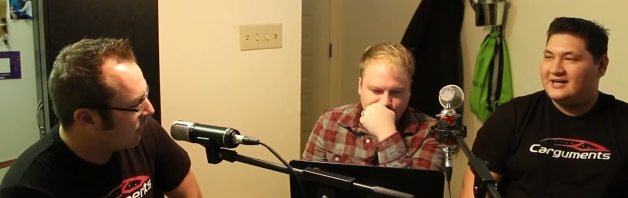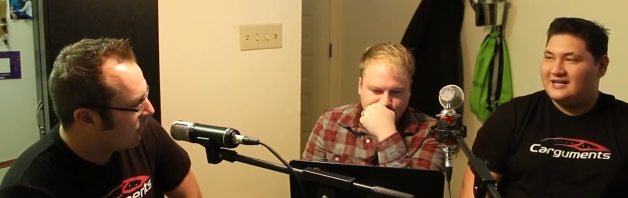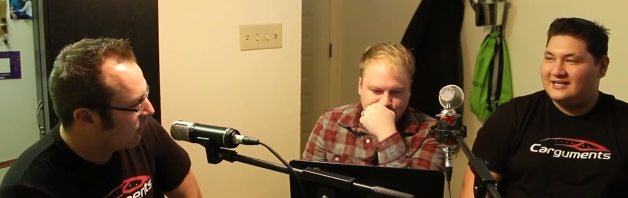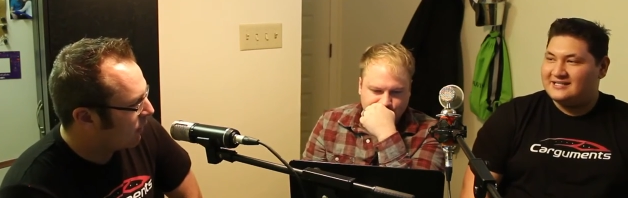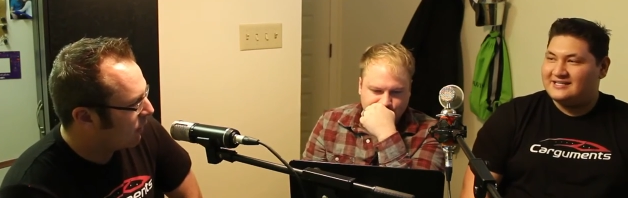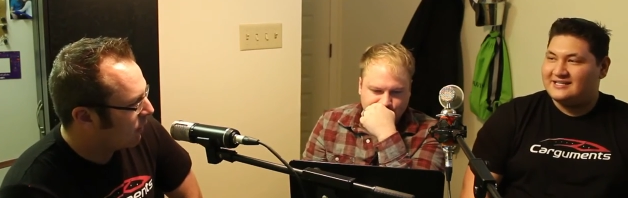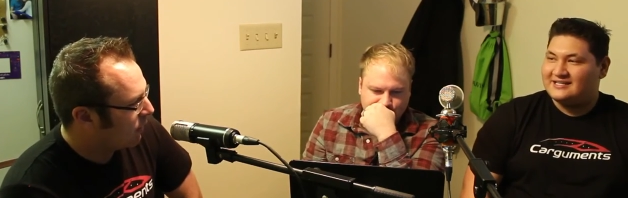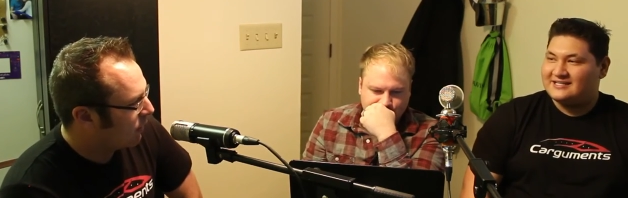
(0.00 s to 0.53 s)

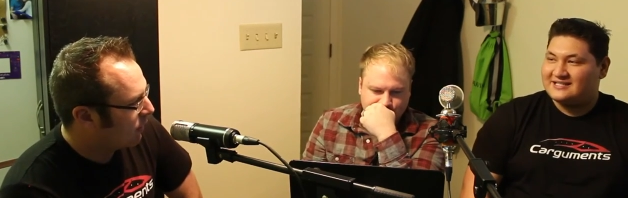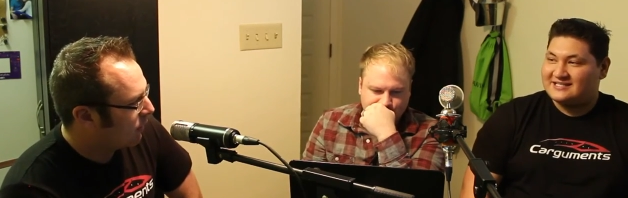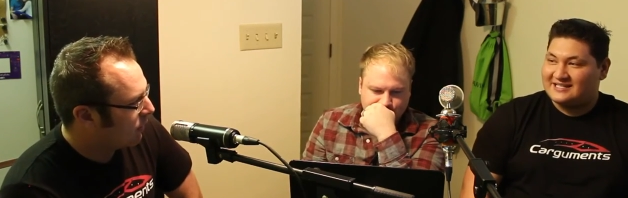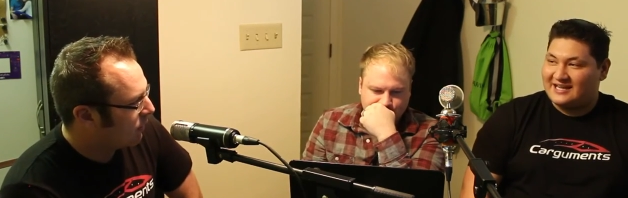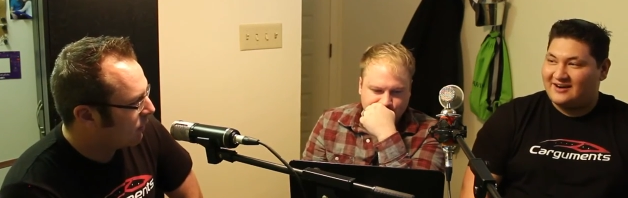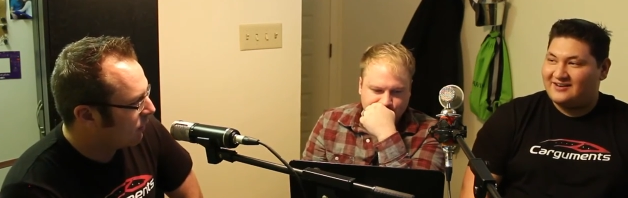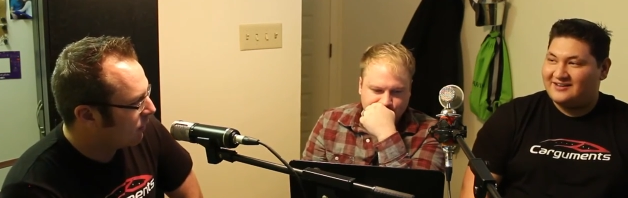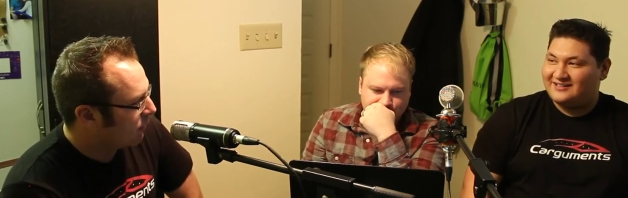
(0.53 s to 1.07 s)
Speaker 1: Is it
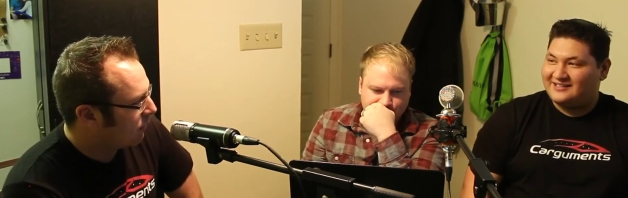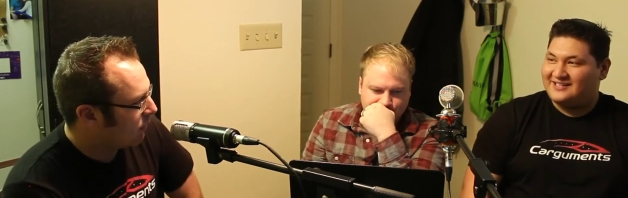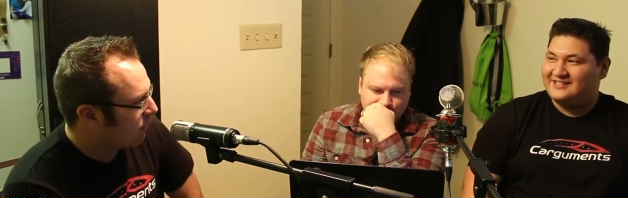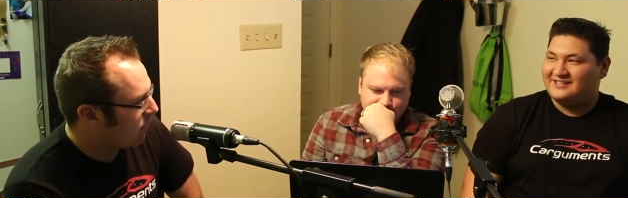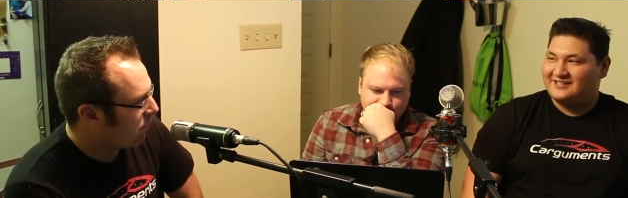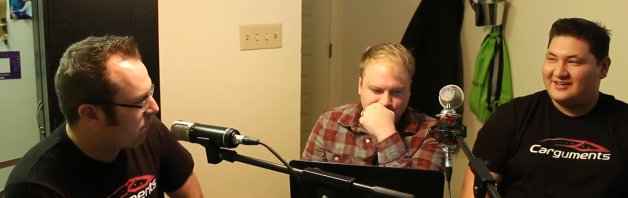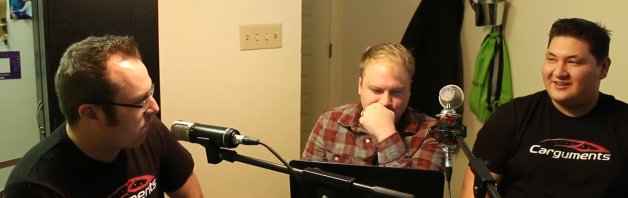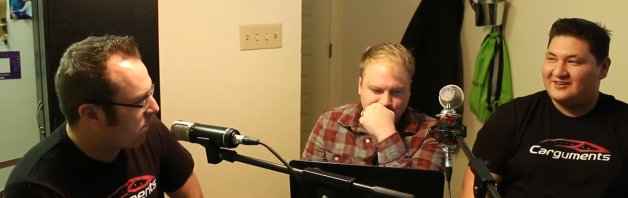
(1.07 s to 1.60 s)
scary letting the
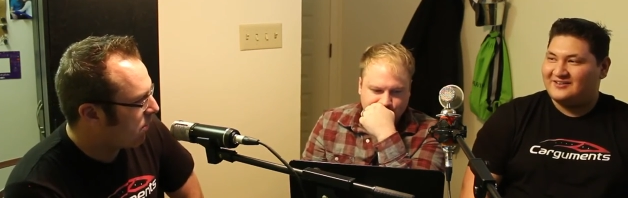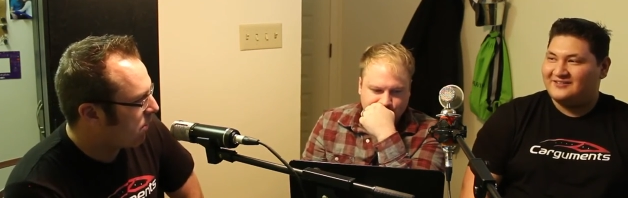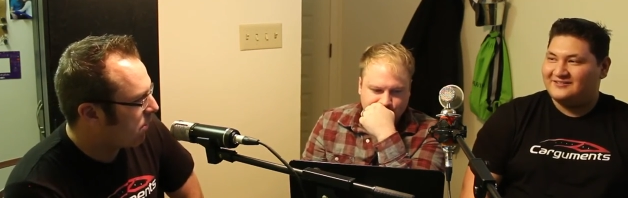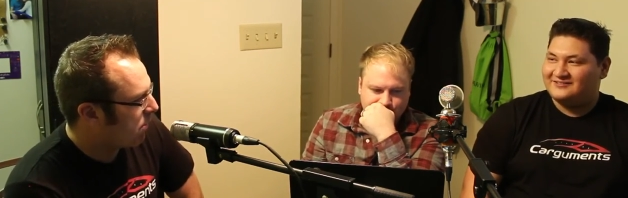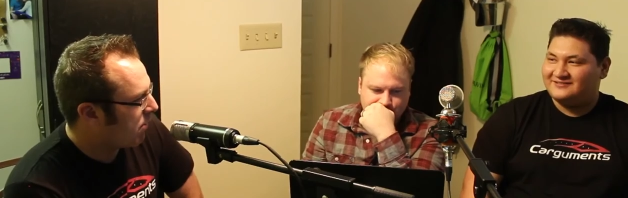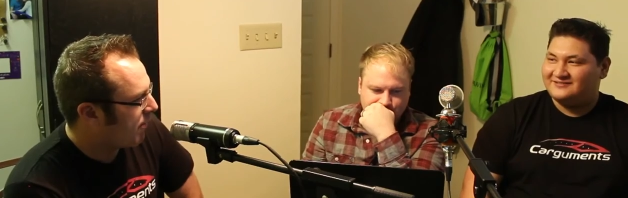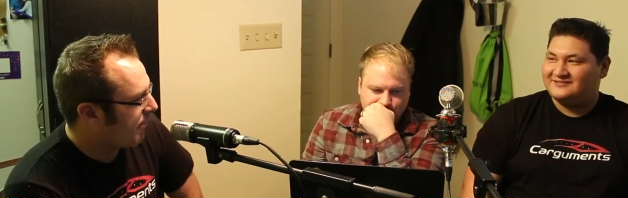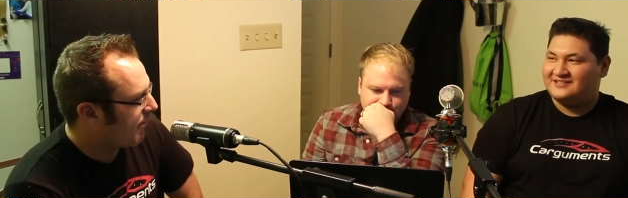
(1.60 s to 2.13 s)
car
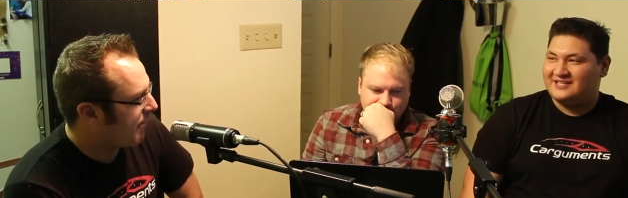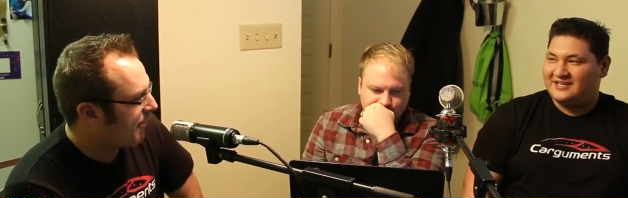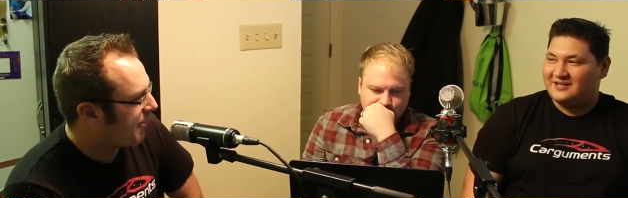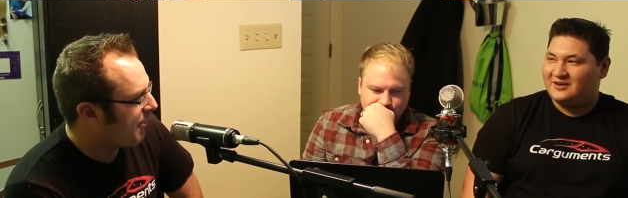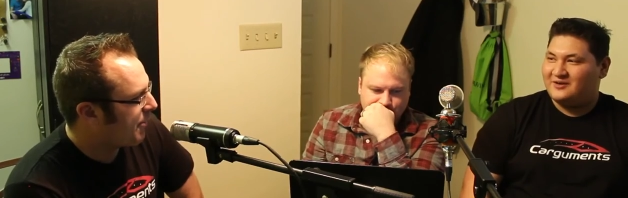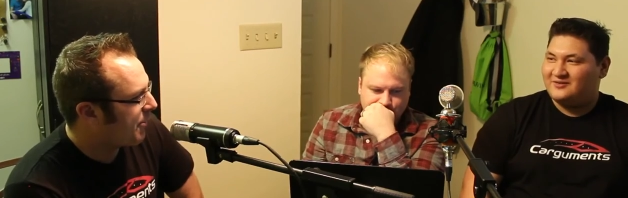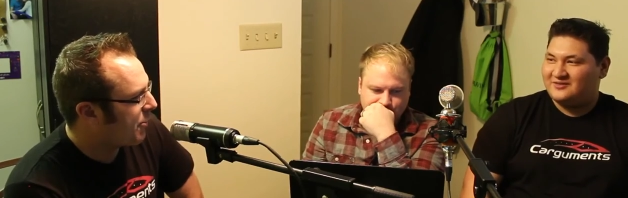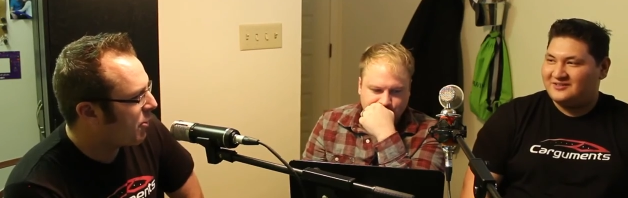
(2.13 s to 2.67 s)
take
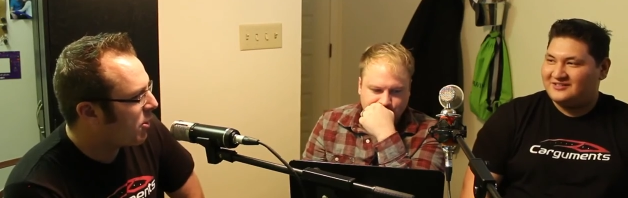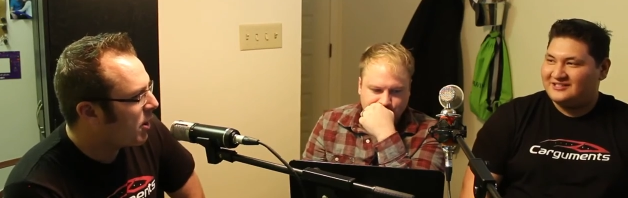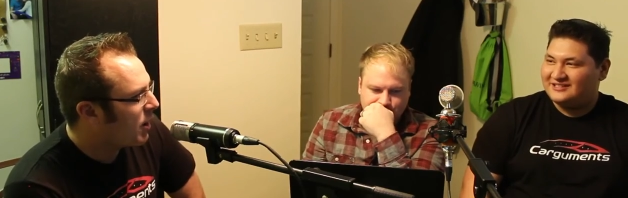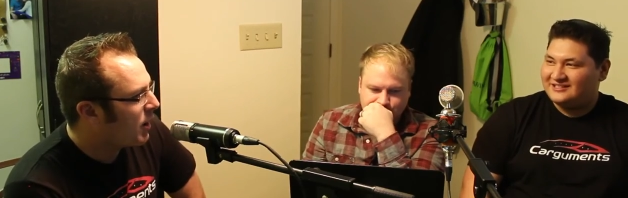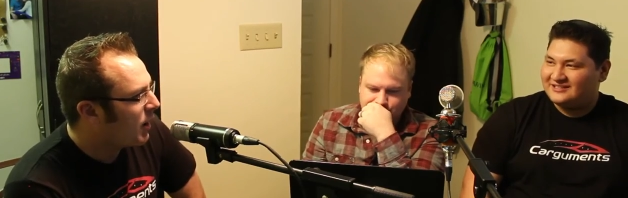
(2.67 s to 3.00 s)
over?